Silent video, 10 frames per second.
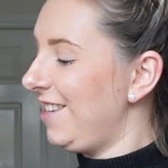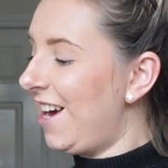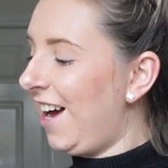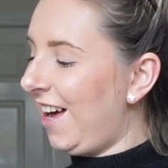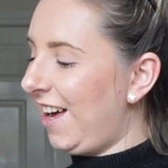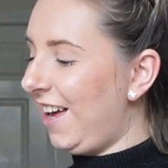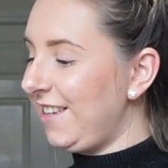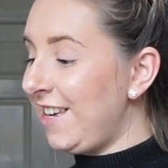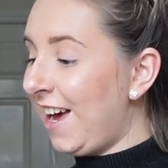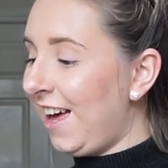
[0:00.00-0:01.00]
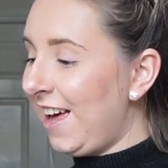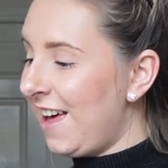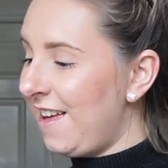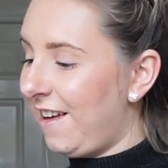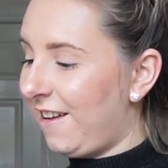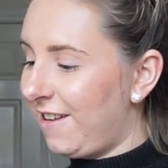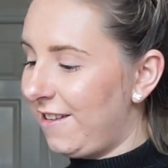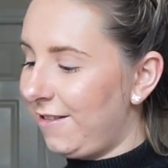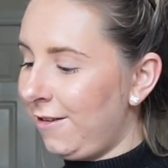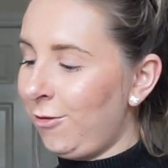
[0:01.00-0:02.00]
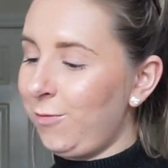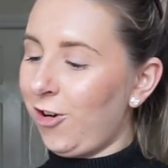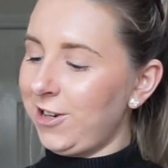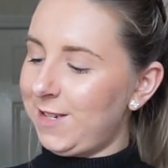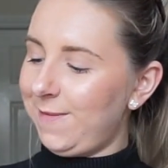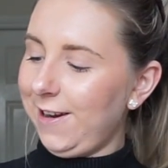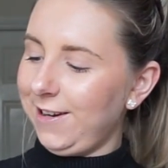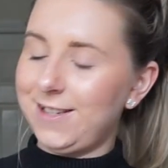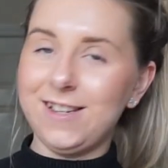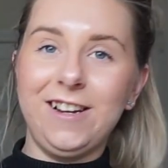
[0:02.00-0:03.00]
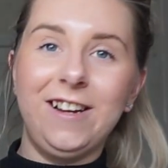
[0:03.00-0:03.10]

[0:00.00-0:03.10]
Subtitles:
Yeah, yeah. The old prospector.